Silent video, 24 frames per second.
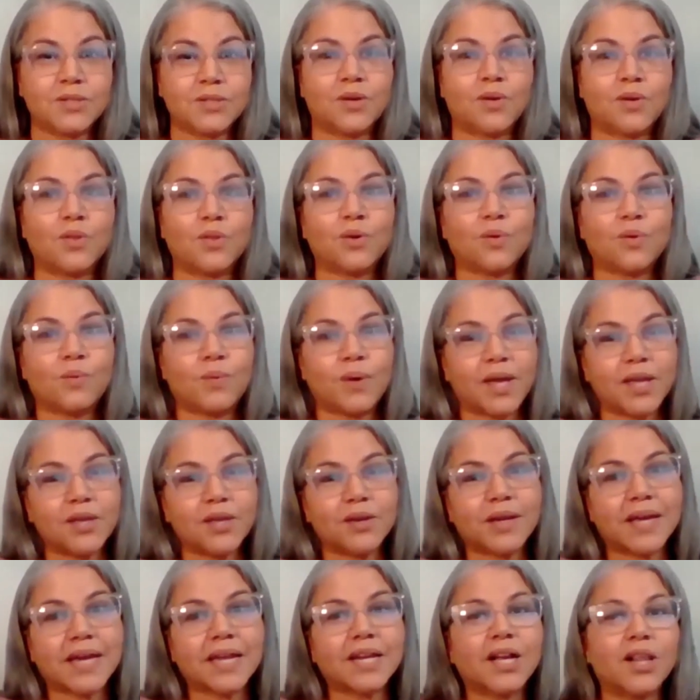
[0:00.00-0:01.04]
So the way
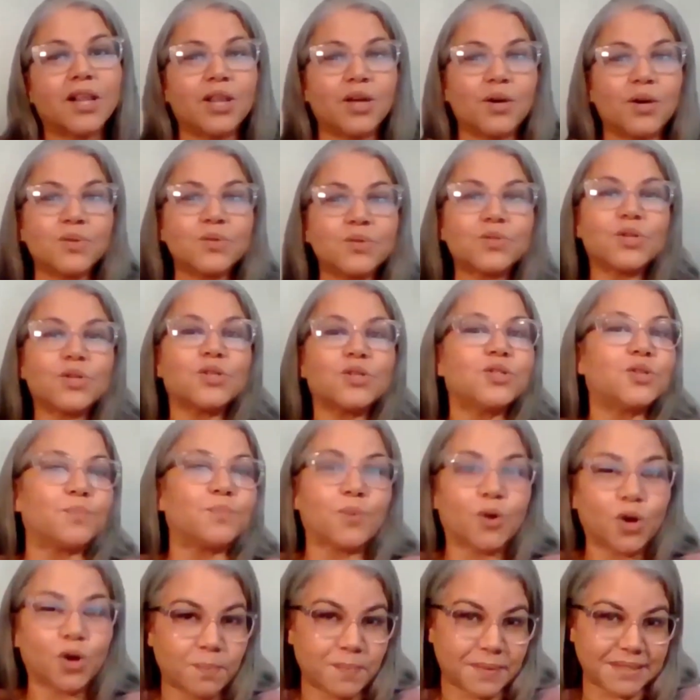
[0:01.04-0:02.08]
you get closer to
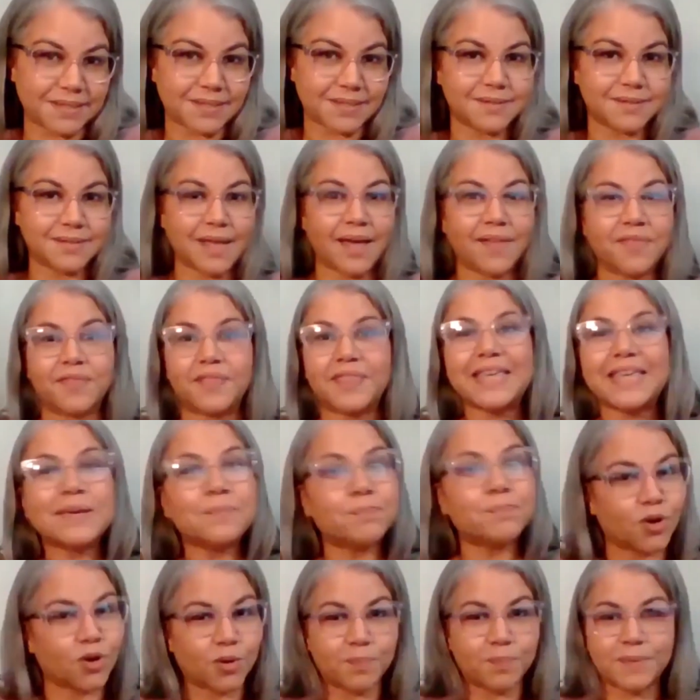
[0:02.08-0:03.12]
purpose, not
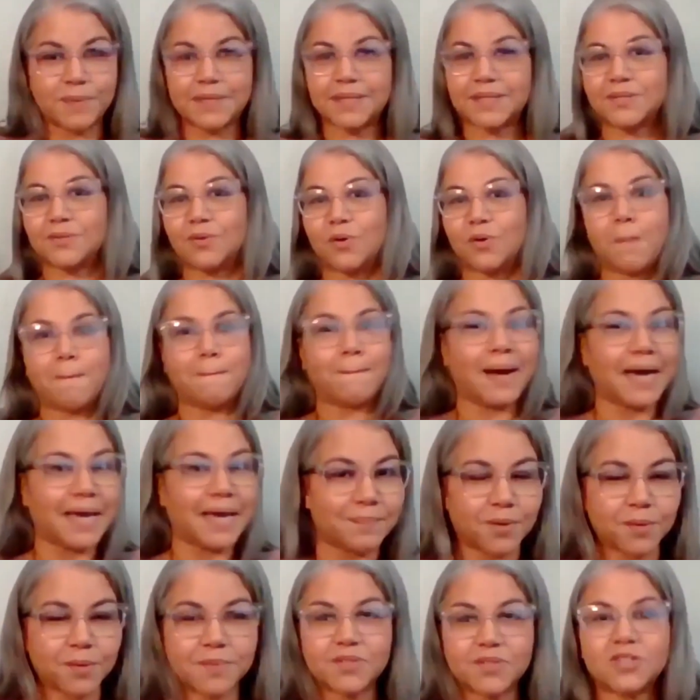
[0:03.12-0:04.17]
the purpose or
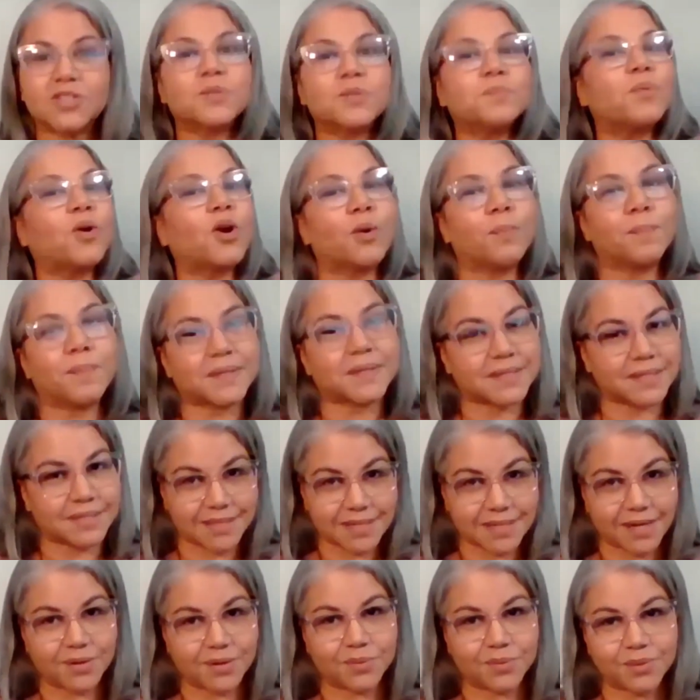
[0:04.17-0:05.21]
my purpose, just purpose
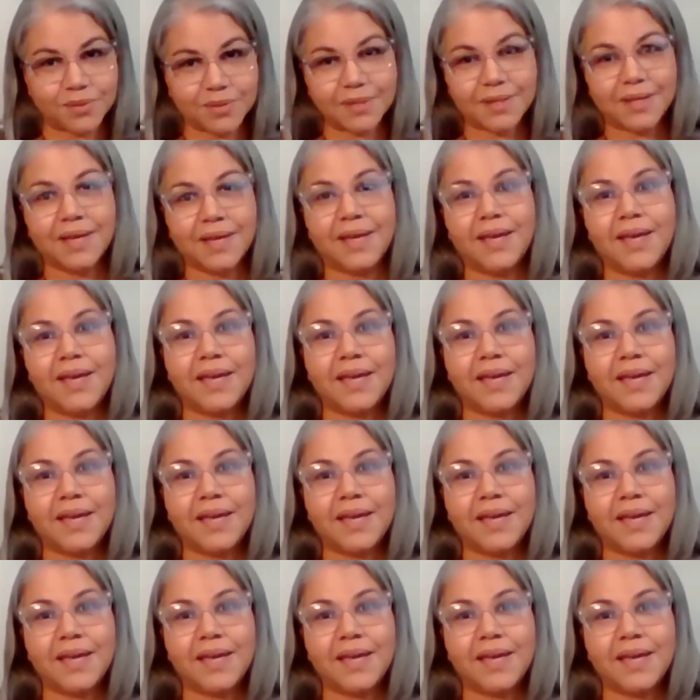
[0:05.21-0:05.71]
in general,